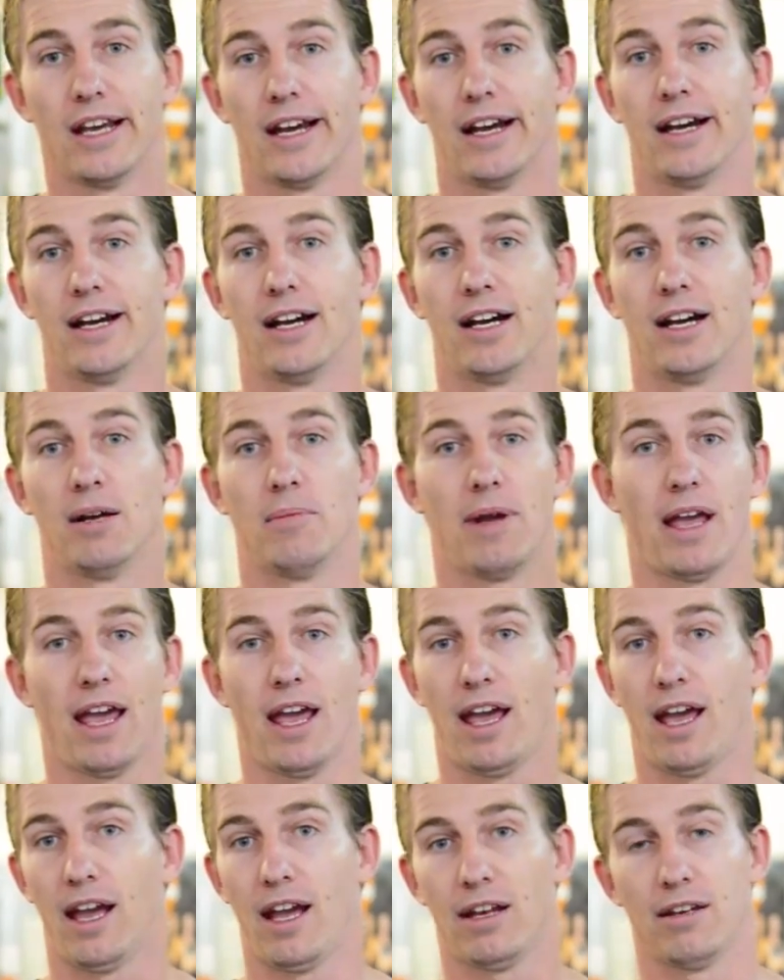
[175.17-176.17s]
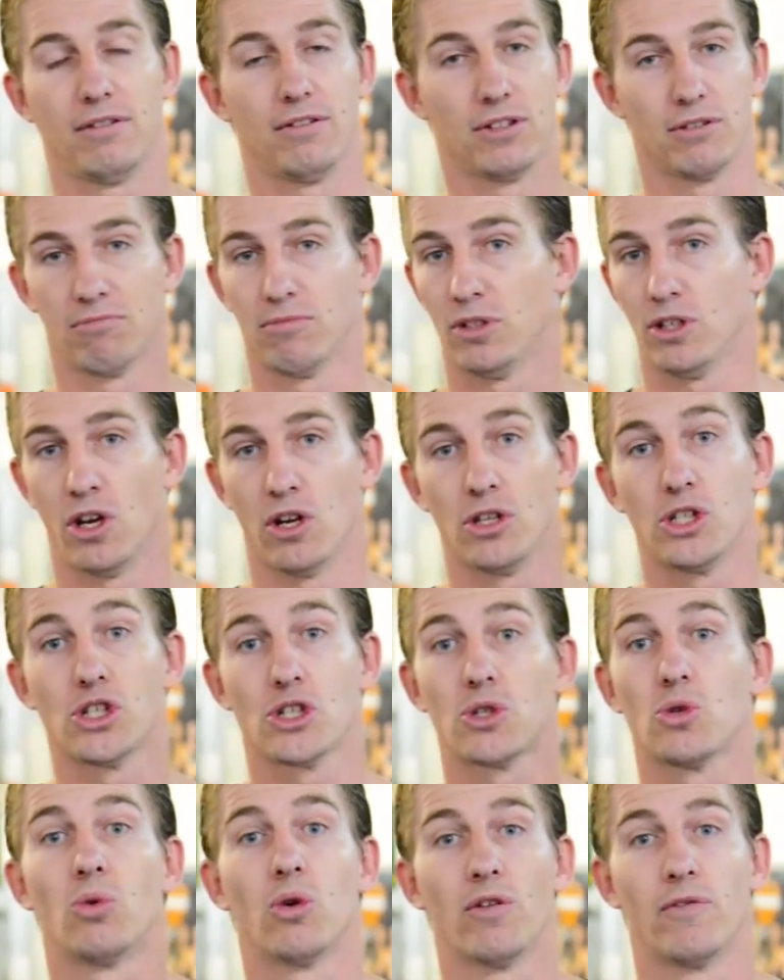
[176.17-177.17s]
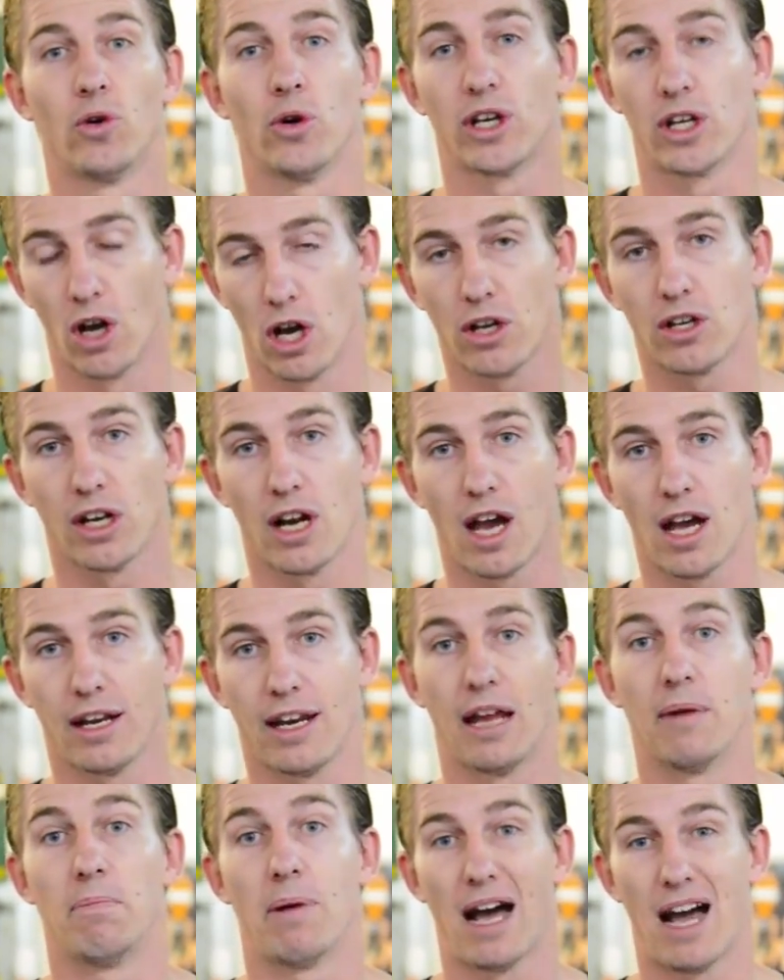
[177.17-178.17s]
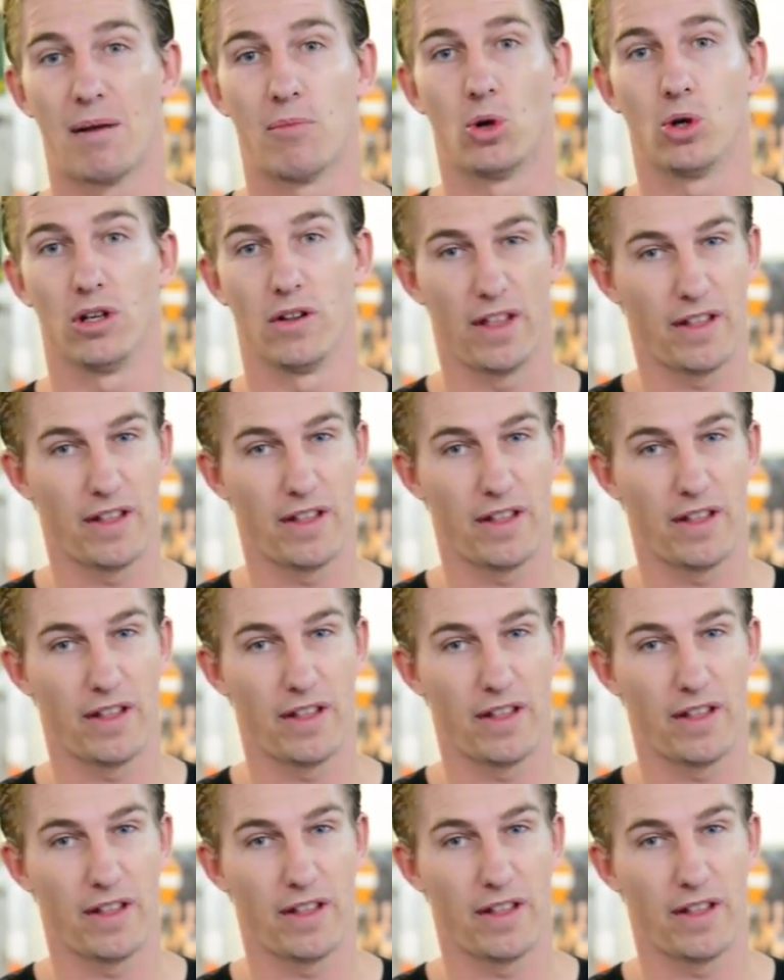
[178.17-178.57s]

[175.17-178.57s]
and you just want to avoid coconut and palm oil.